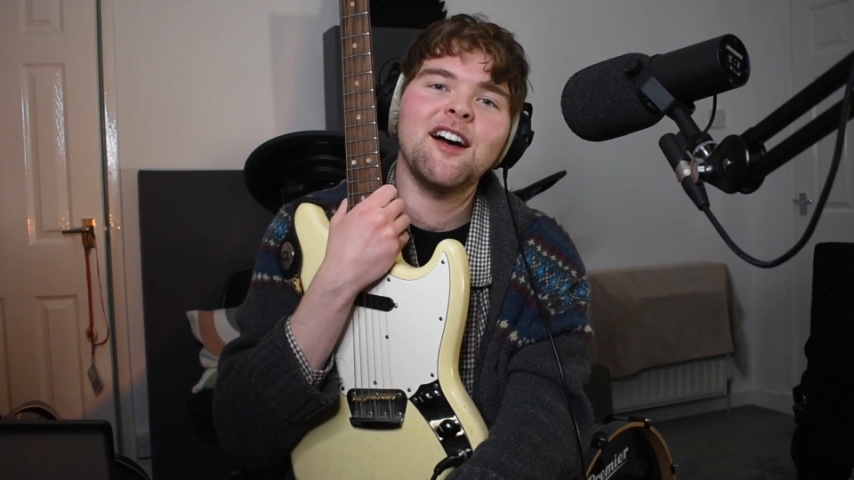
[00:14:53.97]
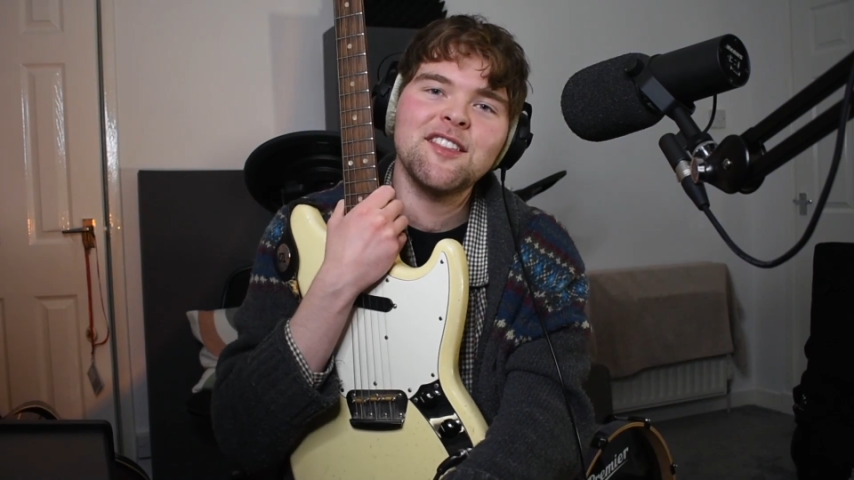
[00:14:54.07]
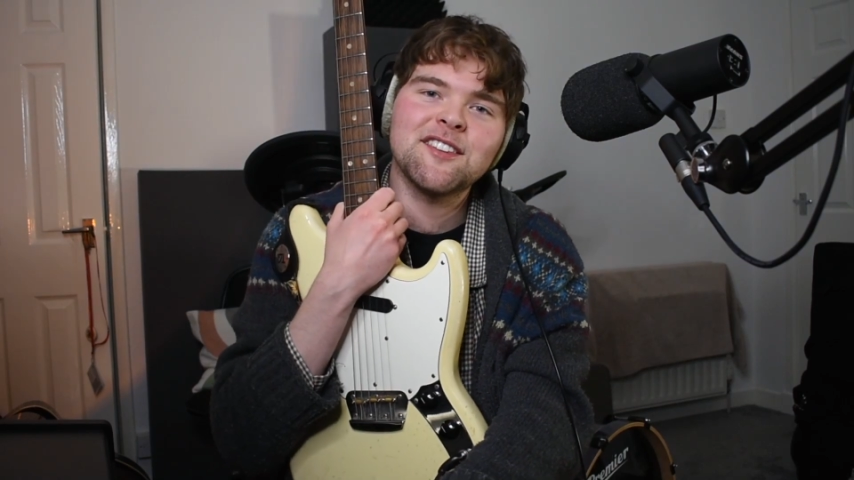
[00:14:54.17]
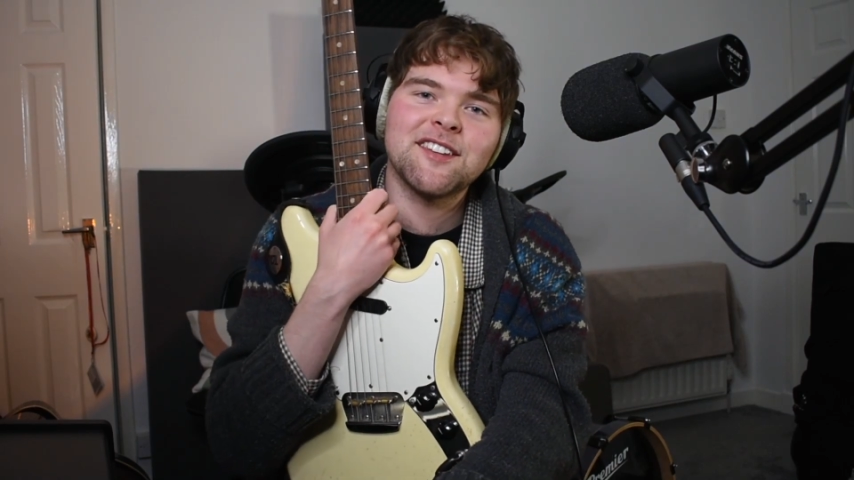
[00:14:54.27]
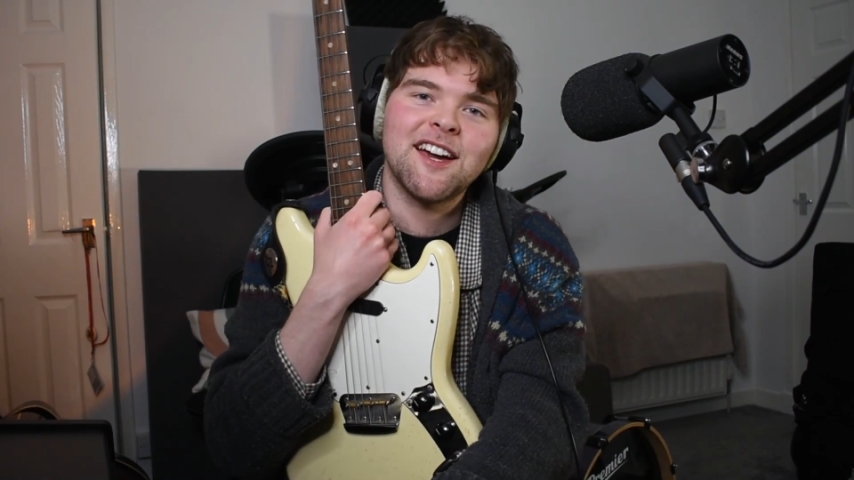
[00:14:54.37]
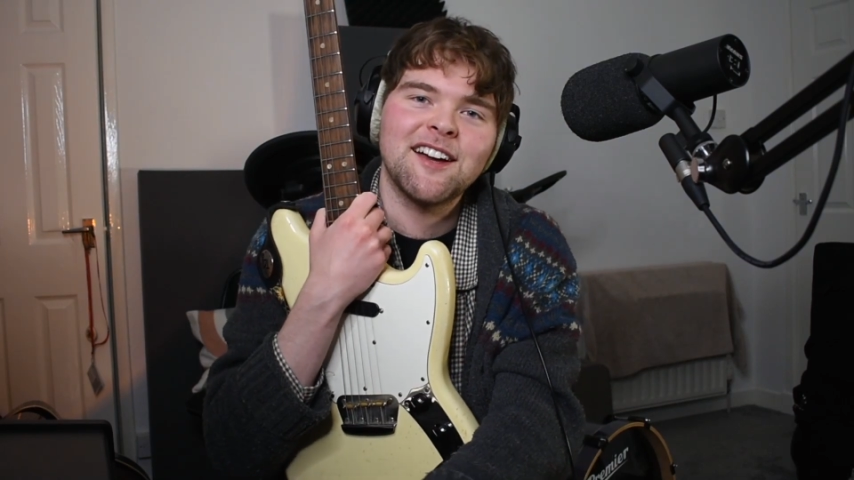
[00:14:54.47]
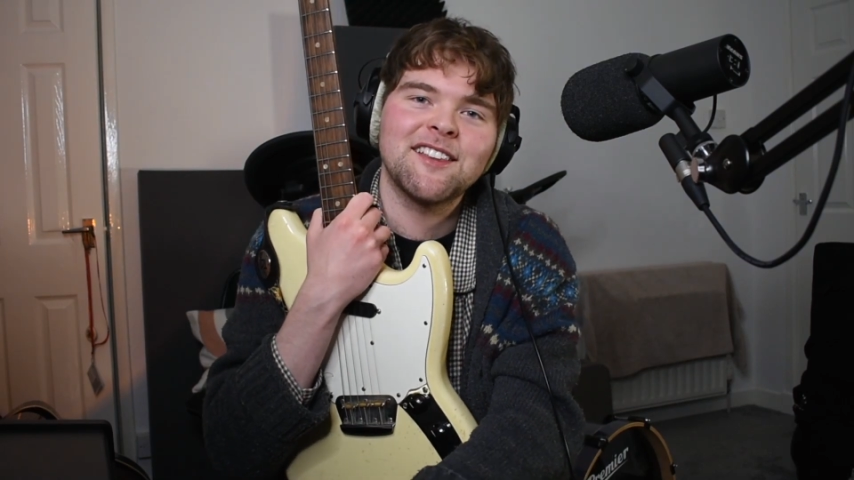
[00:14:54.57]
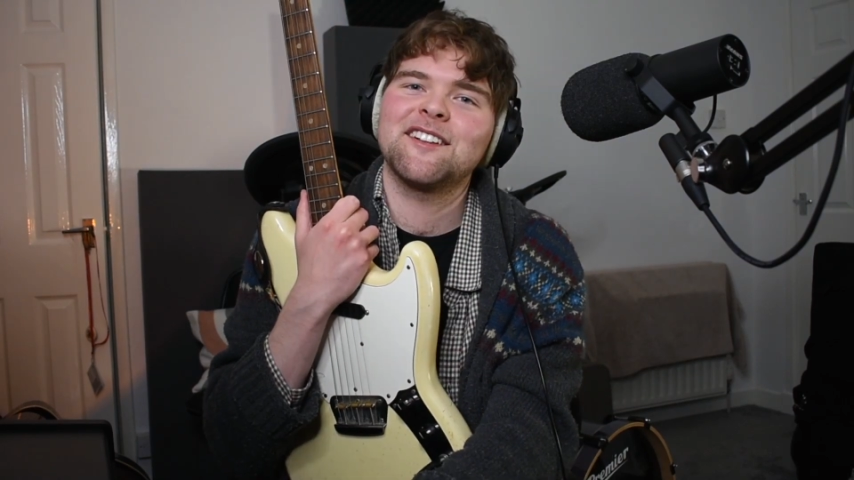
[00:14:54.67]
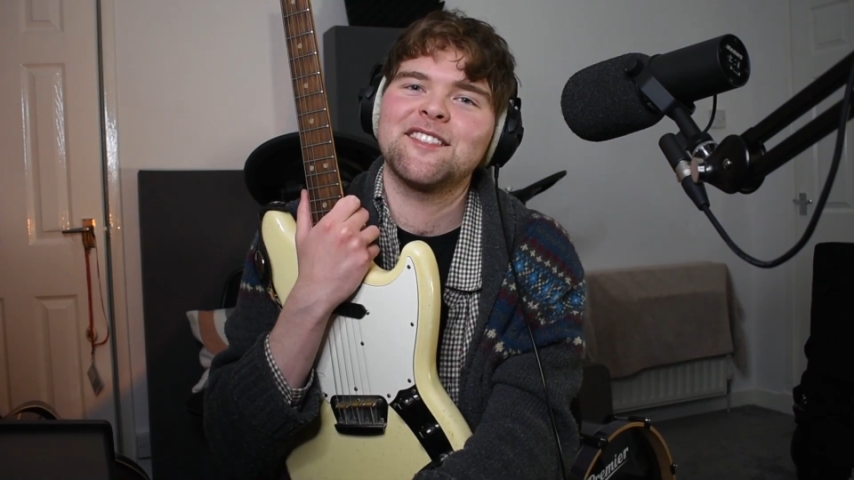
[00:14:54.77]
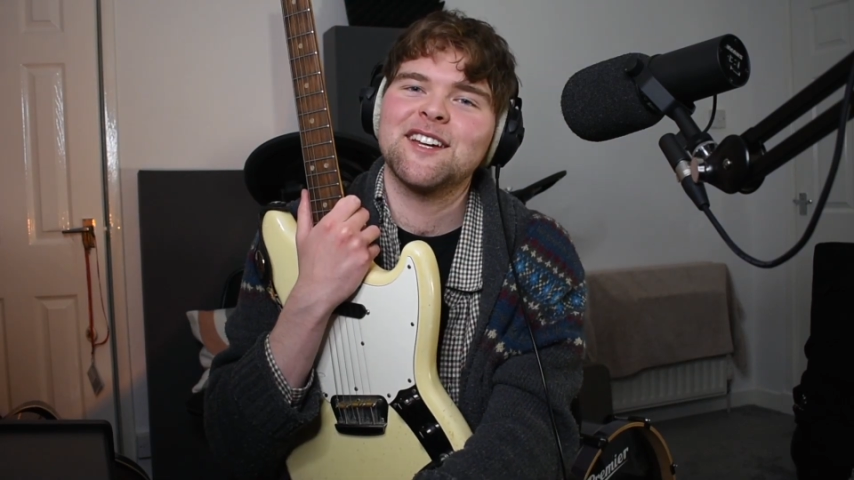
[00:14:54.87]
Other than that,
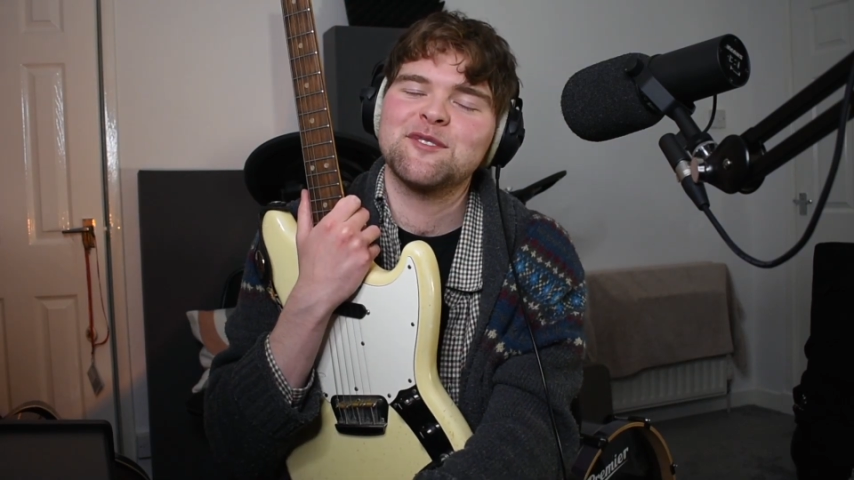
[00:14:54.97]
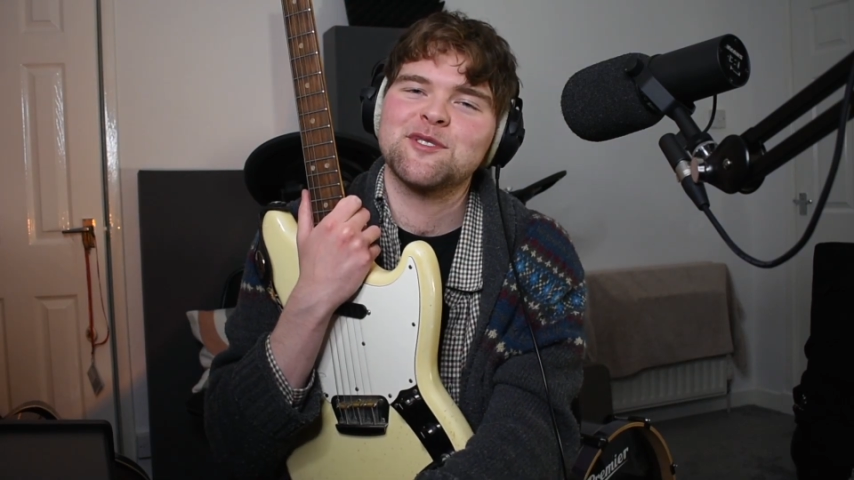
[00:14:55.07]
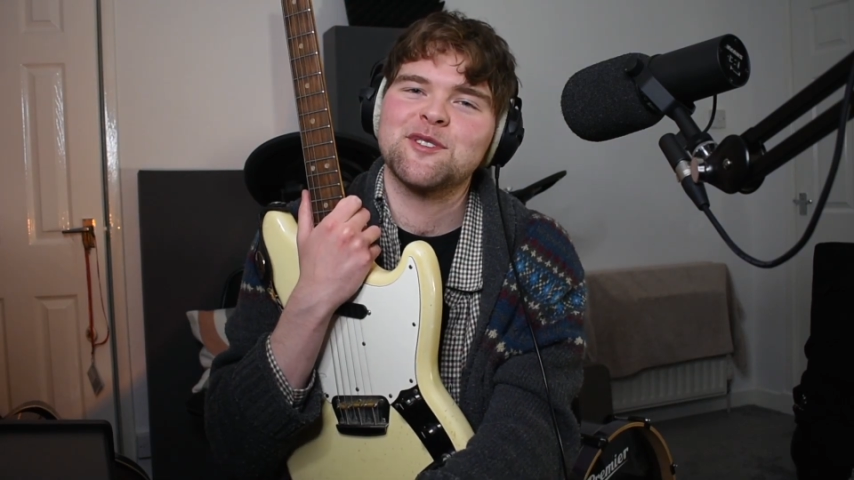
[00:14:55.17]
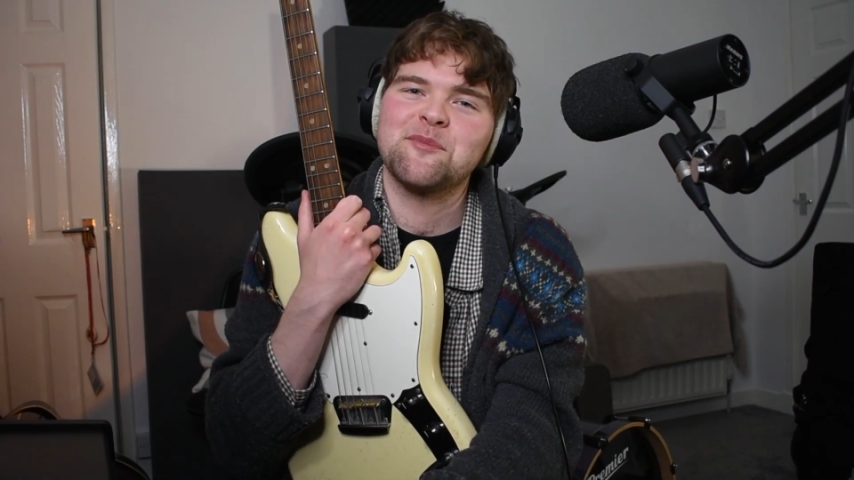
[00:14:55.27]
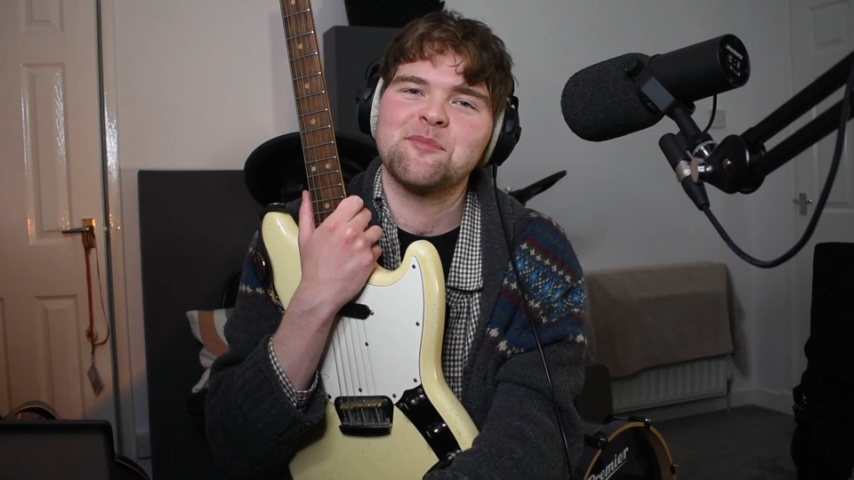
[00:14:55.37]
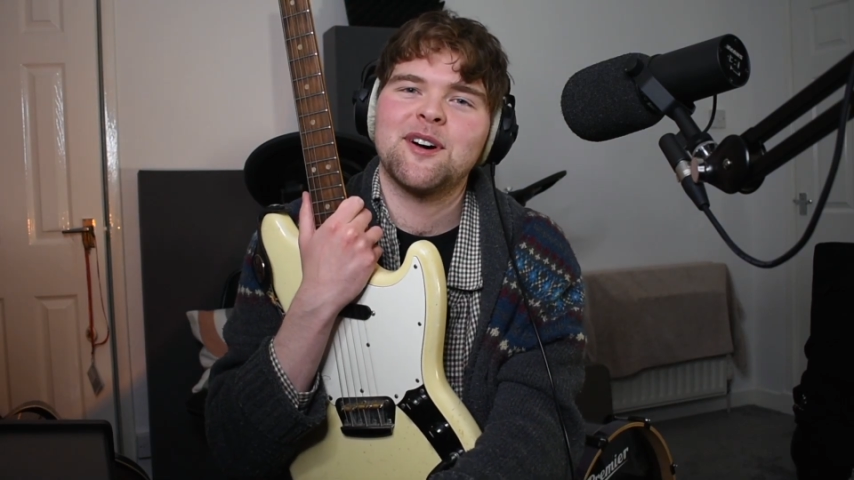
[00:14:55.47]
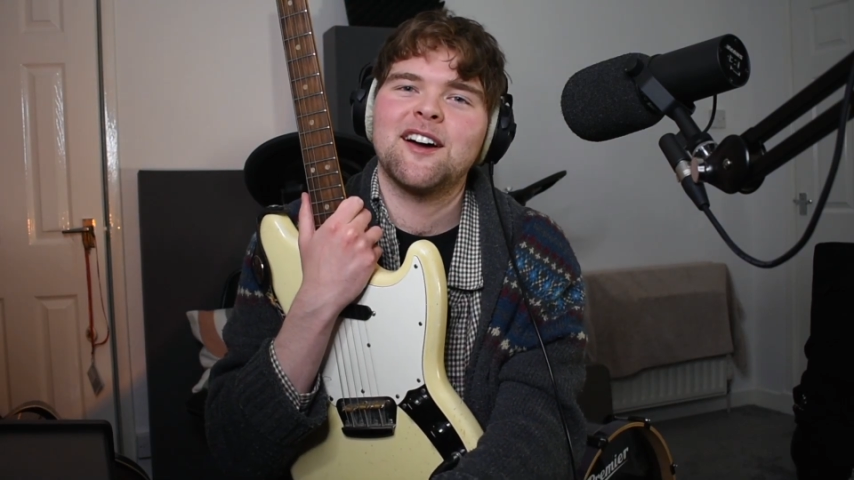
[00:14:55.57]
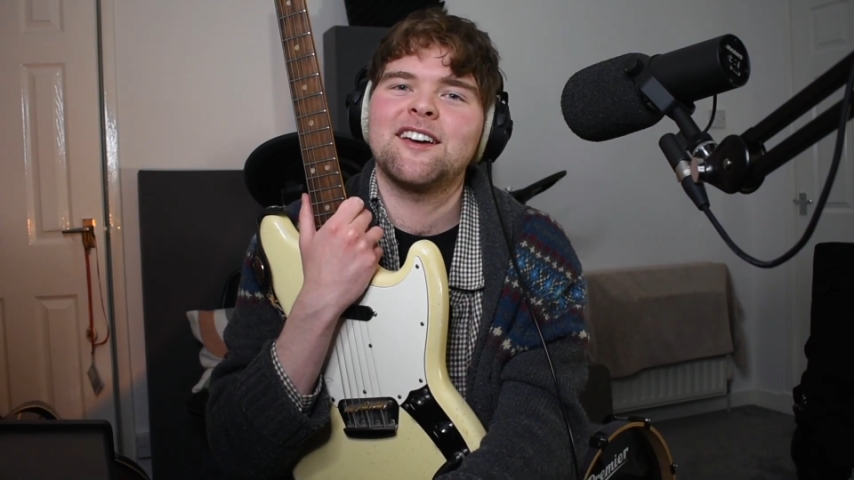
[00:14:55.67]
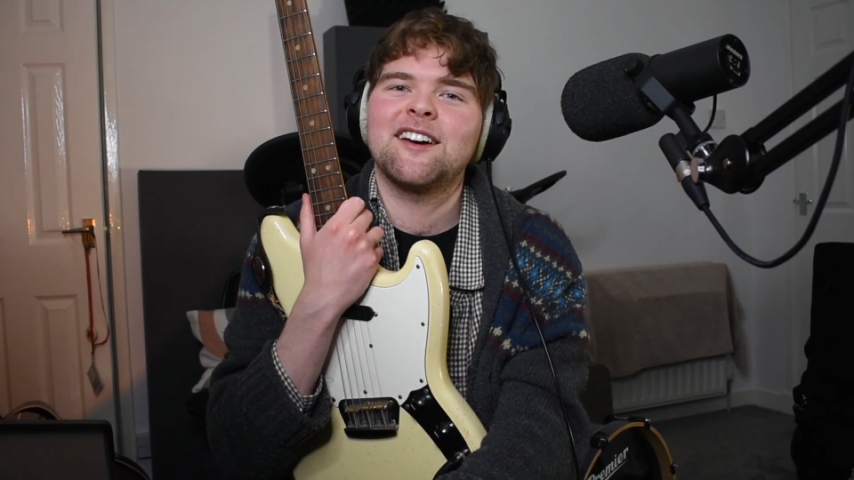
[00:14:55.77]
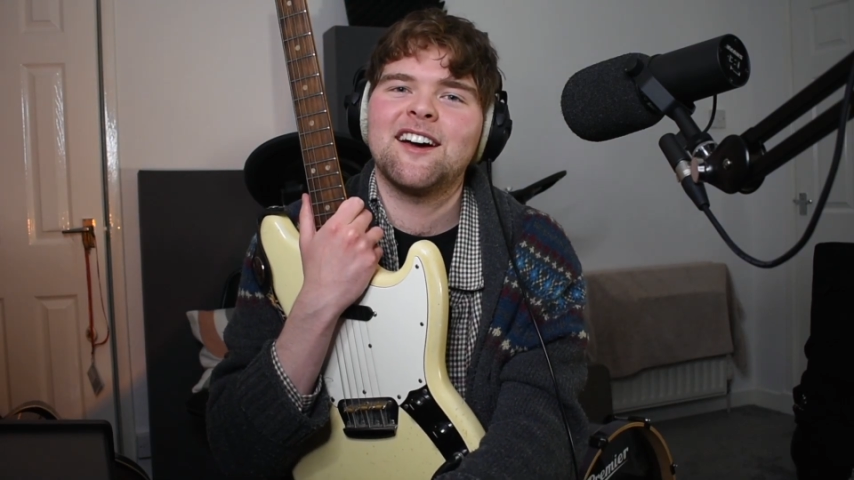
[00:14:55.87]
thanks for stopping
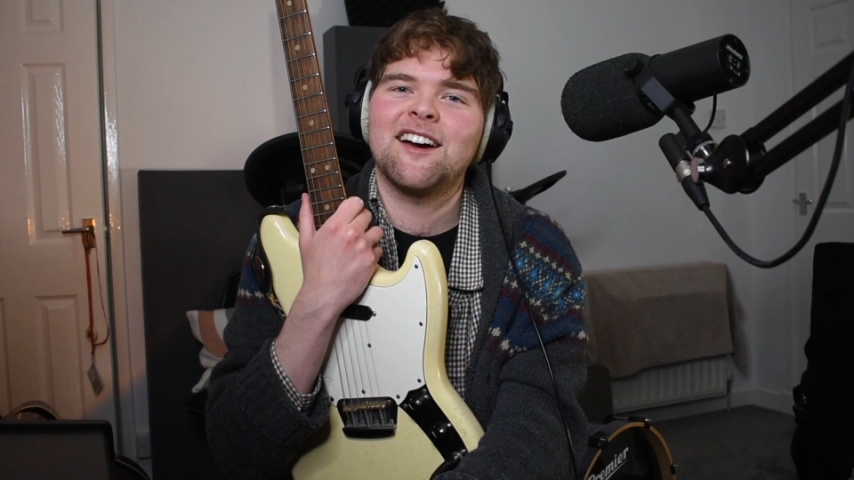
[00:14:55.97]
by.